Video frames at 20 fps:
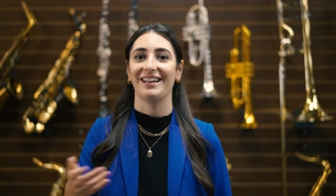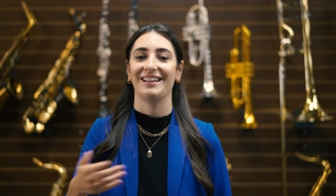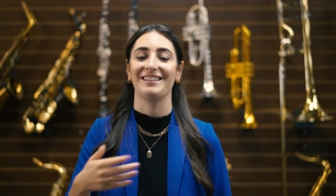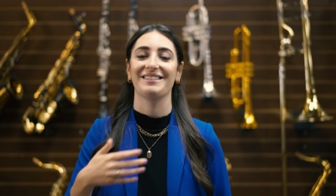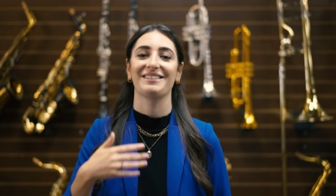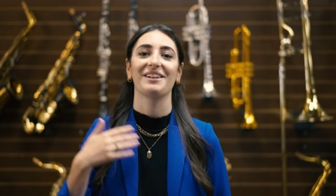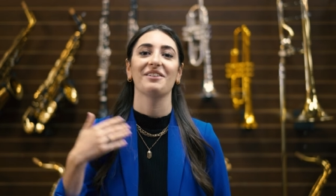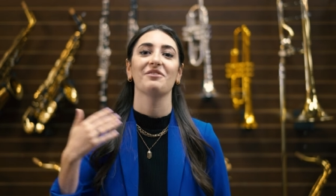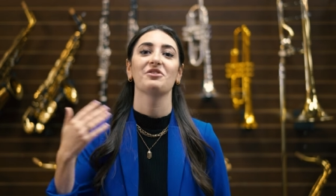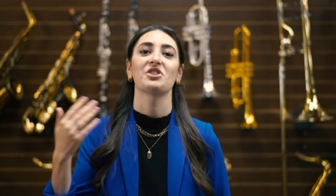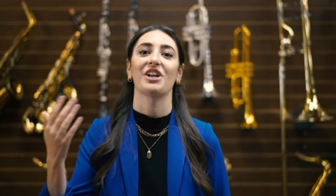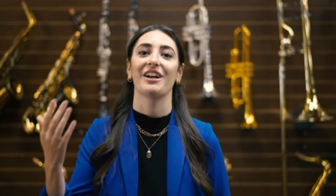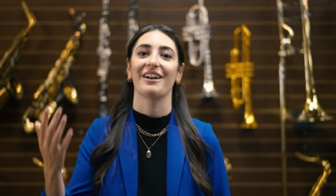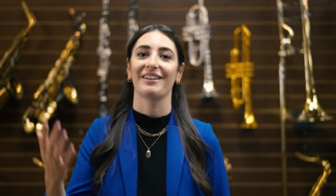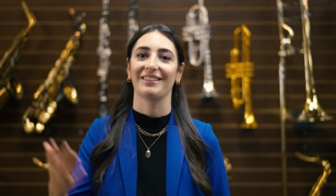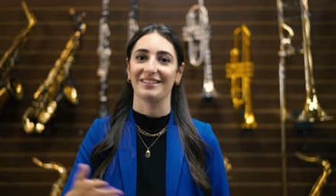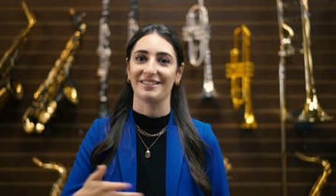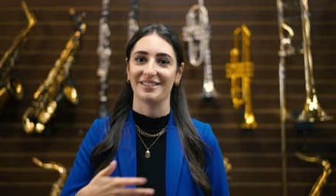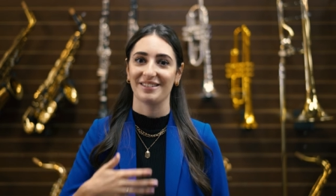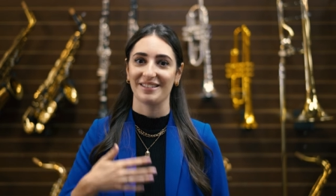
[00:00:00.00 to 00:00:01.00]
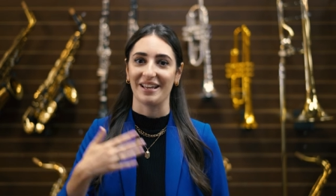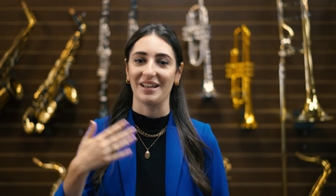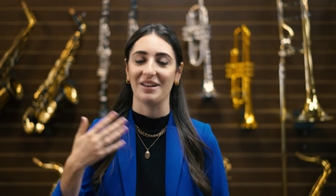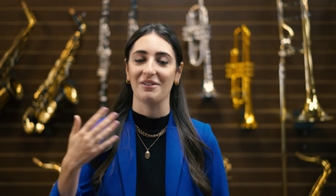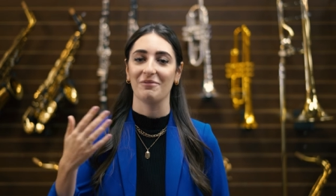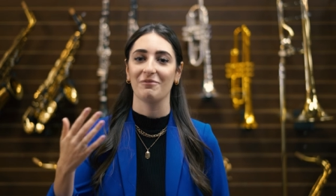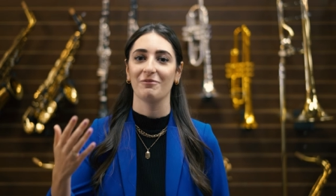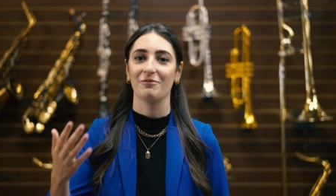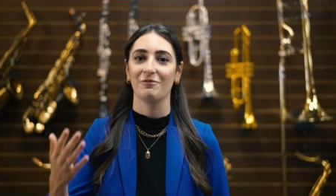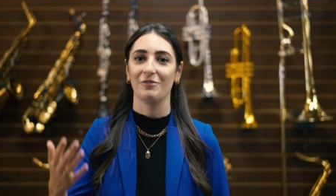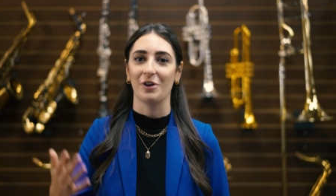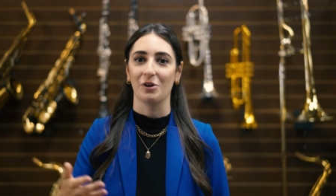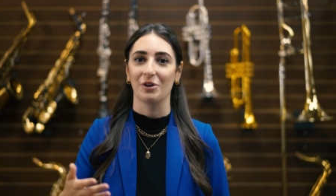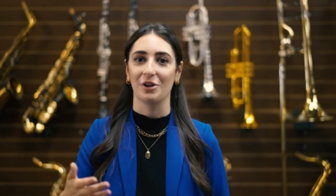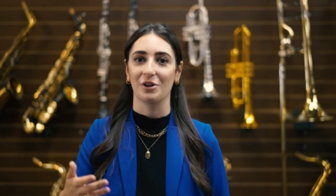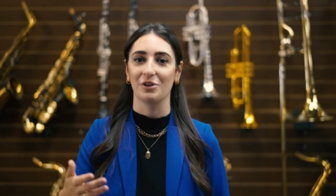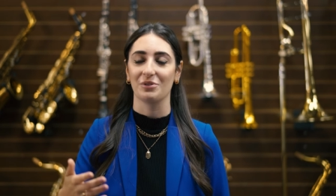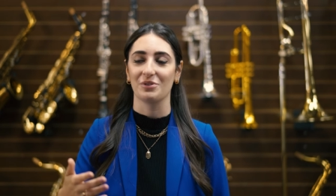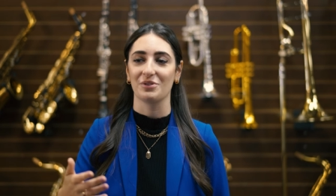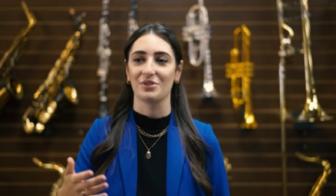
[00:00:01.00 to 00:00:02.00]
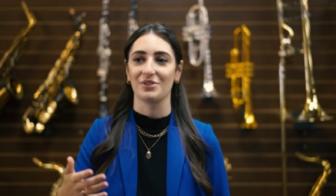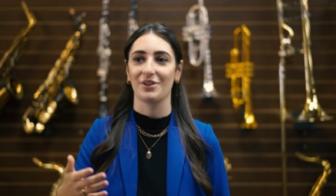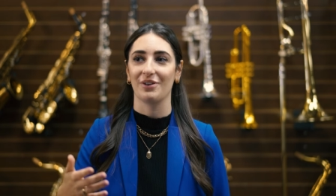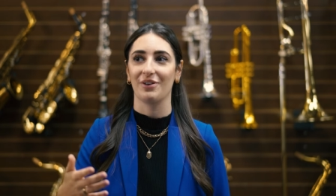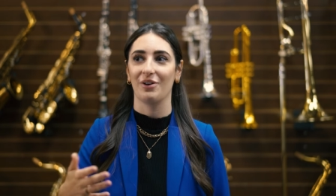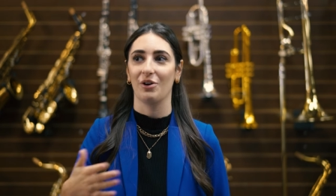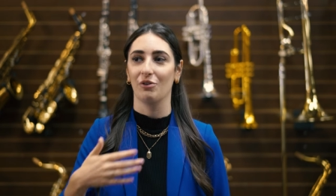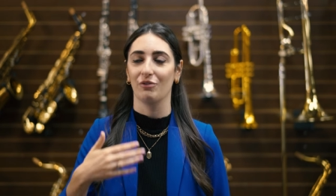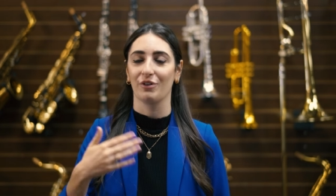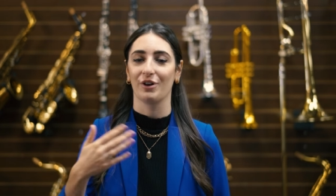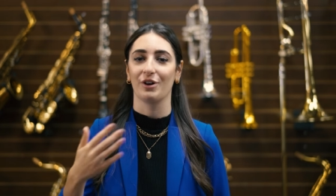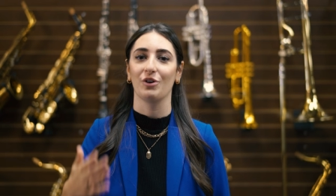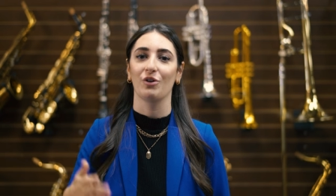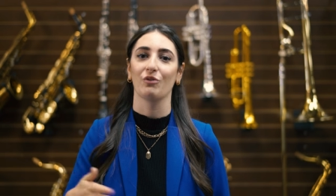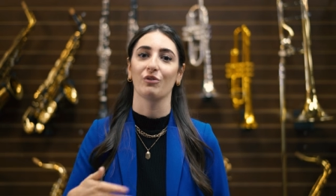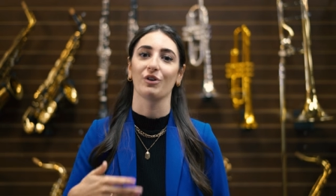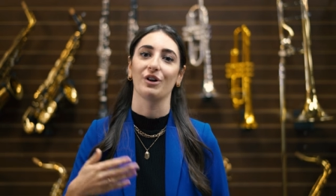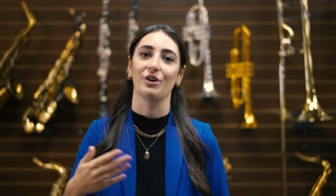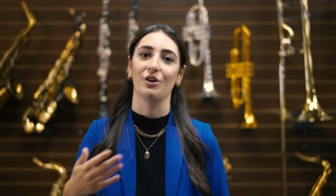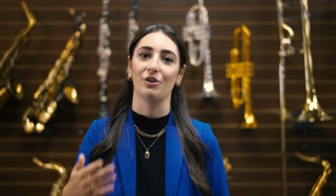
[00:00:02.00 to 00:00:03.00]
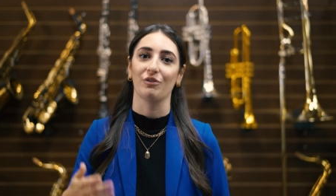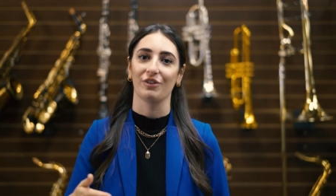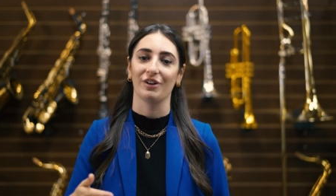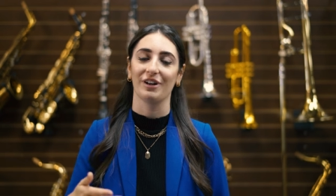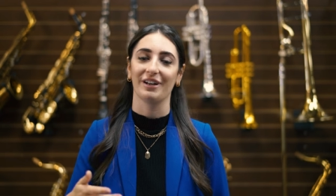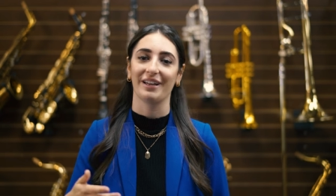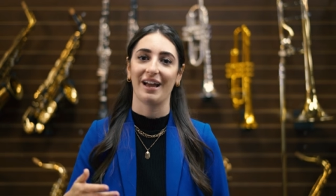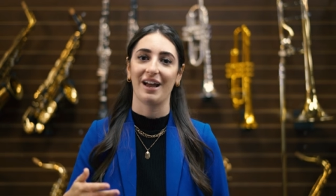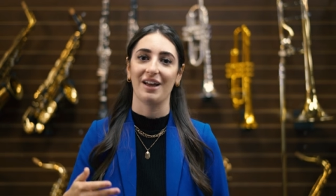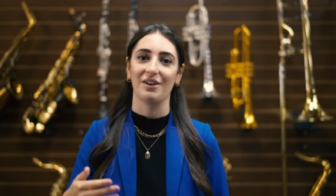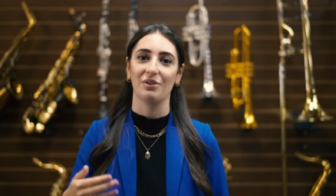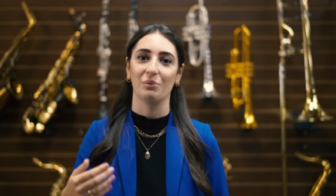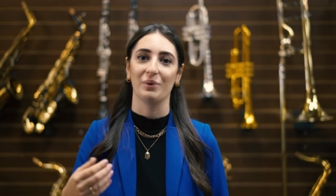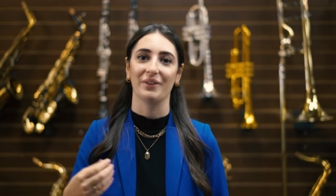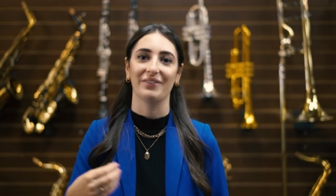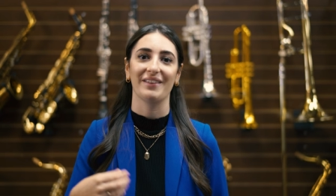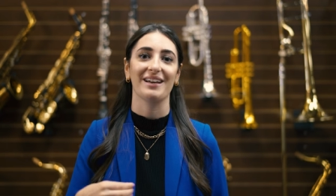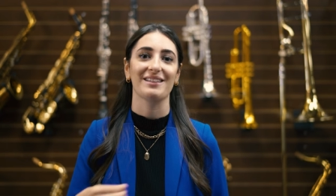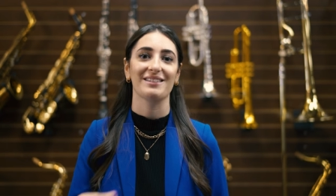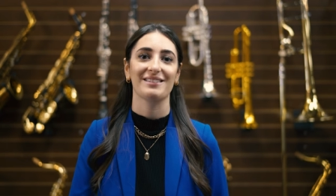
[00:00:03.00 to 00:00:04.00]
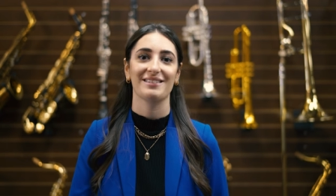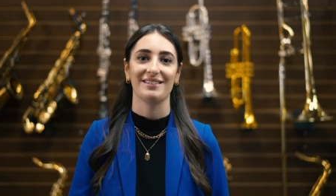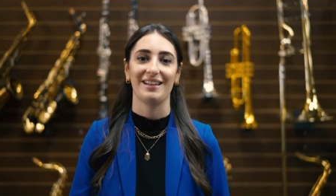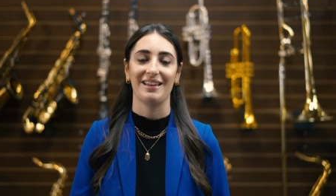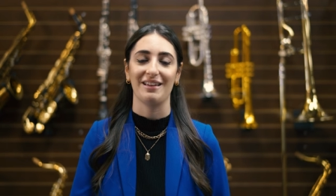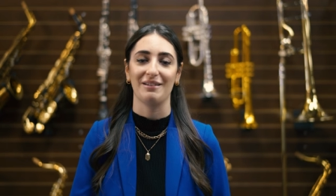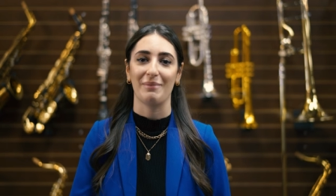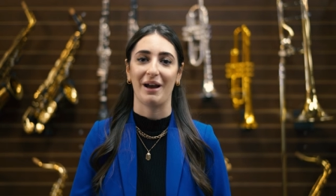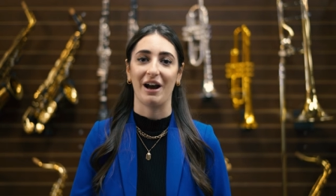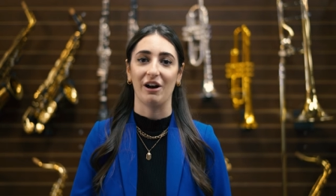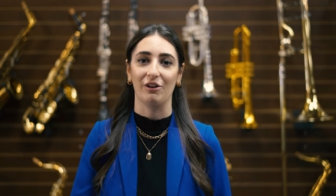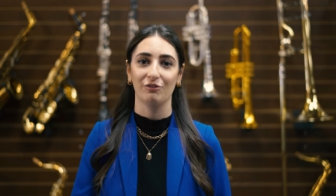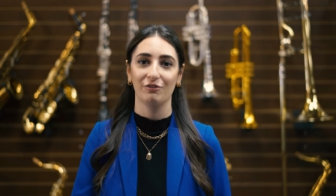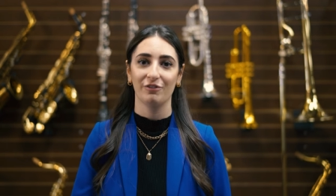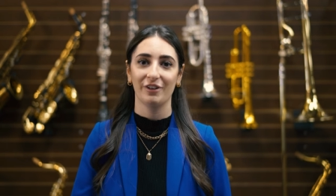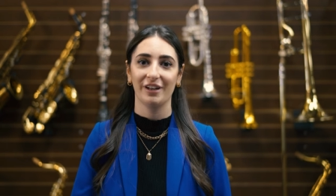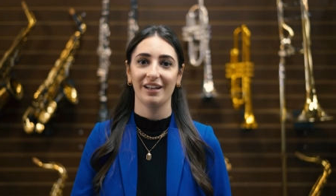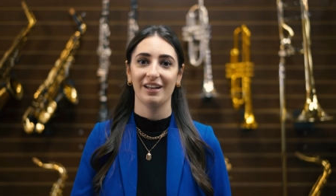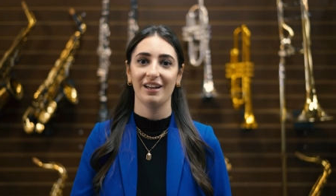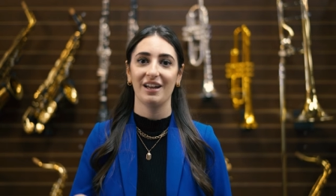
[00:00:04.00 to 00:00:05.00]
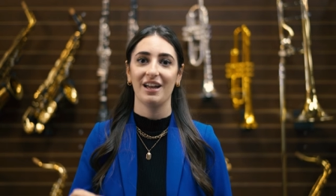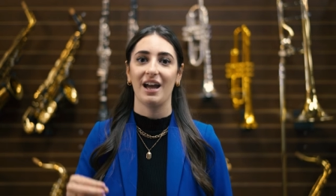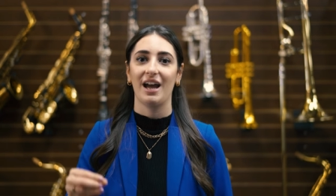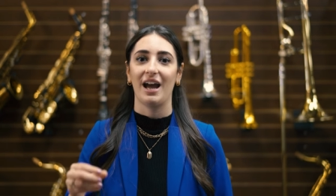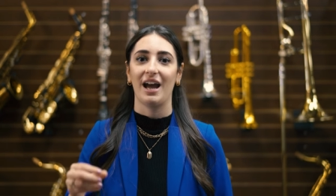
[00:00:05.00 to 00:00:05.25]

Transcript: instead of sharing the same photos over and over and over again with that same outfit,